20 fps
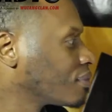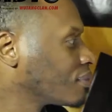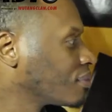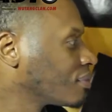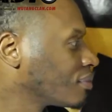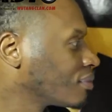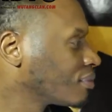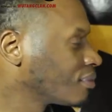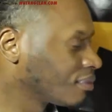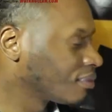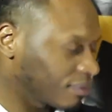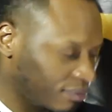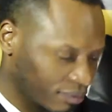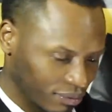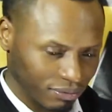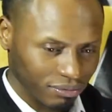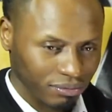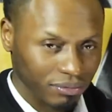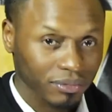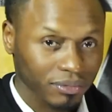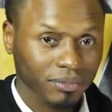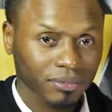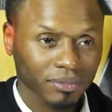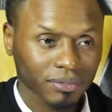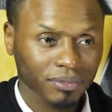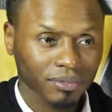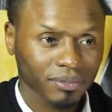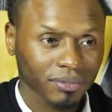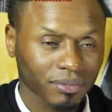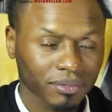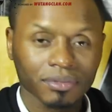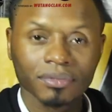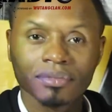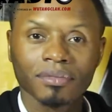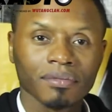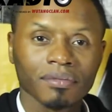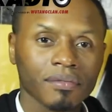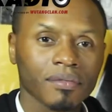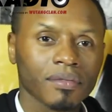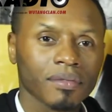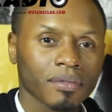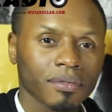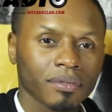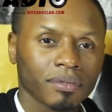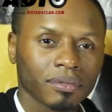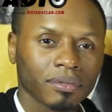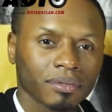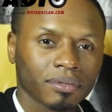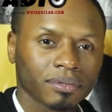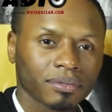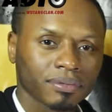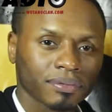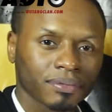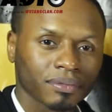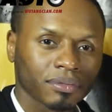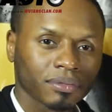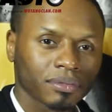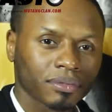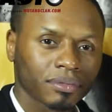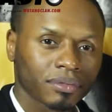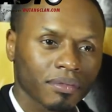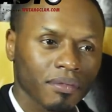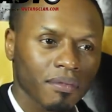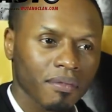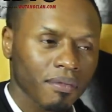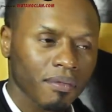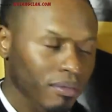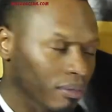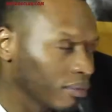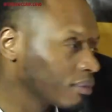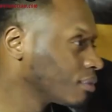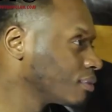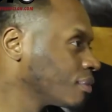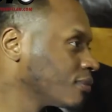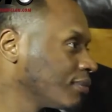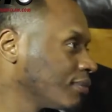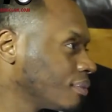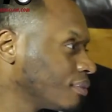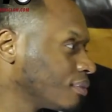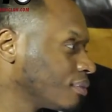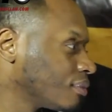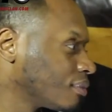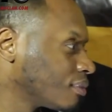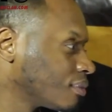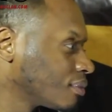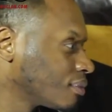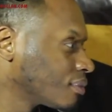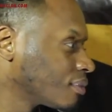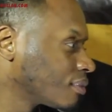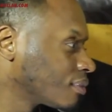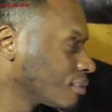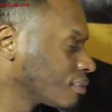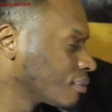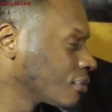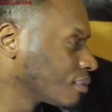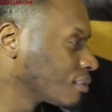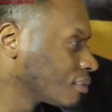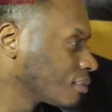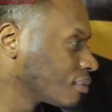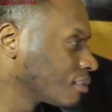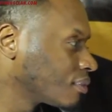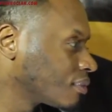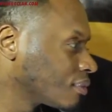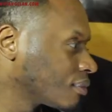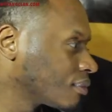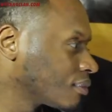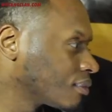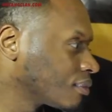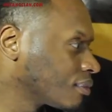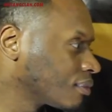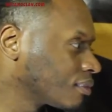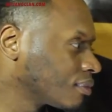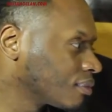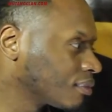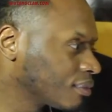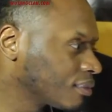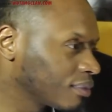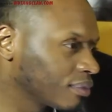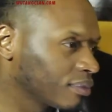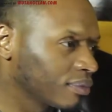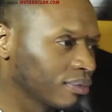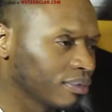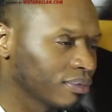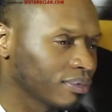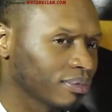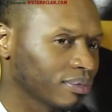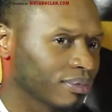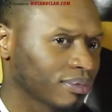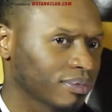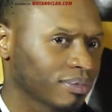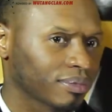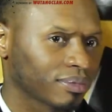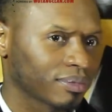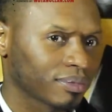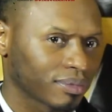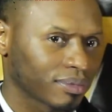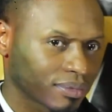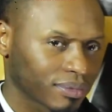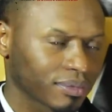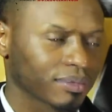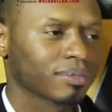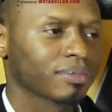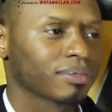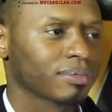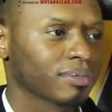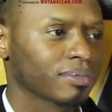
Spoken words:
This person isn't speaking.